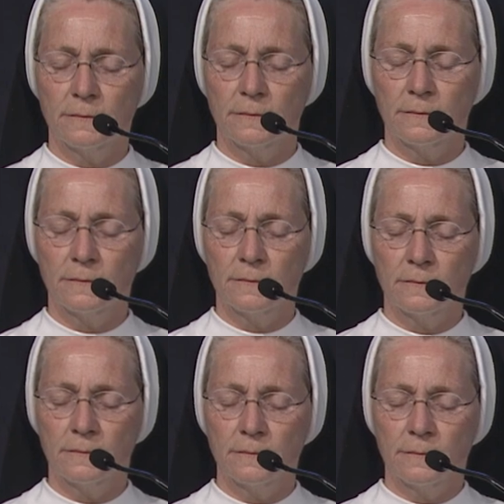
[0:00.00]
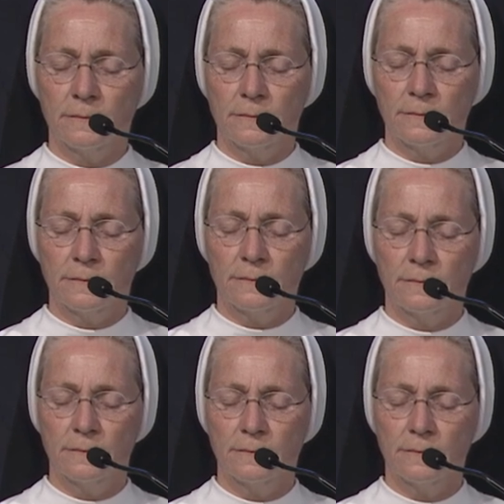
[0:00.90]

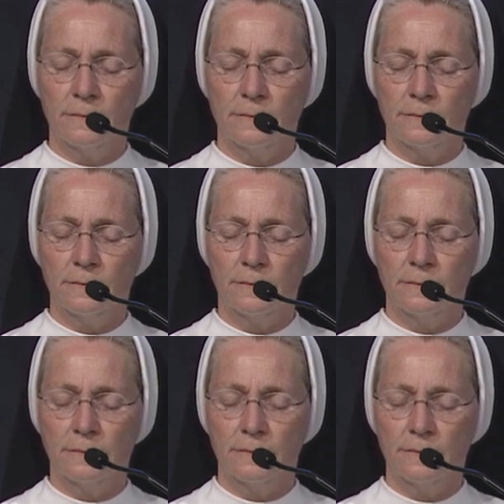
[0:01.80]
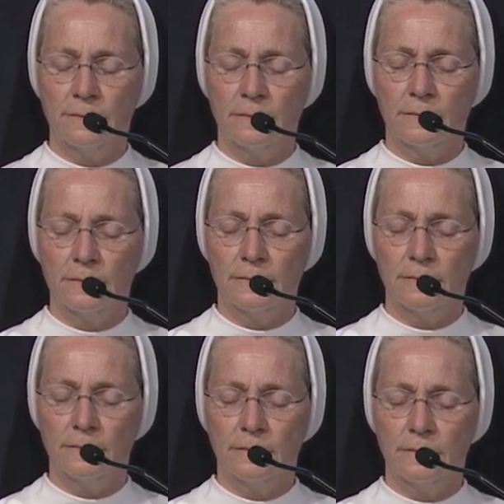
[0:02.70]

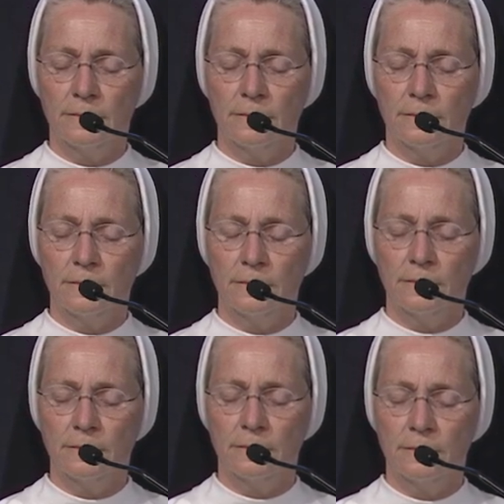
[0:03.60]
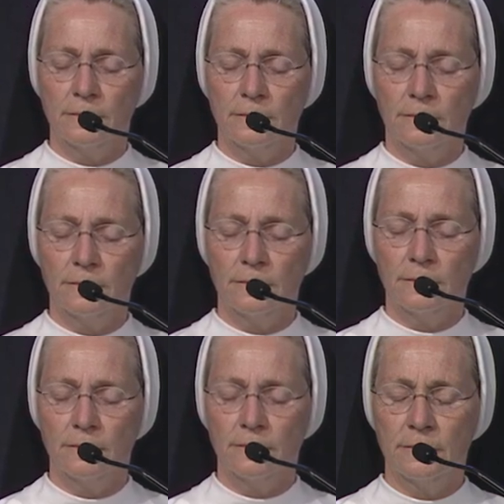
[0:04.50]

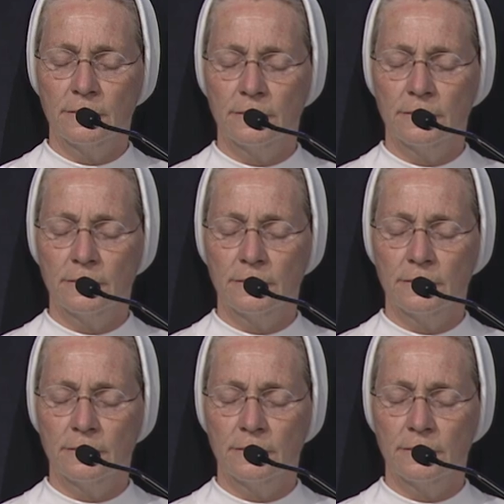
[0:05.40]
No one is speaking in this clip.